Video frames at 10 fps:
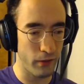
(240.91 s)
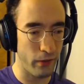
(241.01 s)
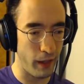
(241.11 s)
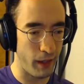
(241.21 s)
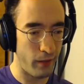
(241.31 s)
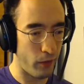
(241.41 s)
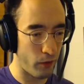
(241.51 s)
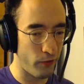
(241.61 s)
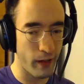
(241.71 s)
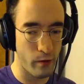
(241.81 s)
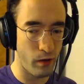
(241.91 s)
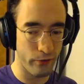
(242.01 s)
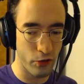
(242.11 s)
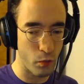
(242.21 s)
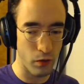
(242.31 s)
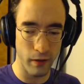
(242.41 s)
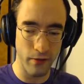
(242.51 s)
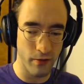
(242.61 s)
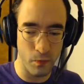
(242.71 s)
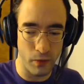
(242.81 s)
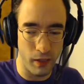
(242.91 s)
then they'll fire off 2 more lasers, but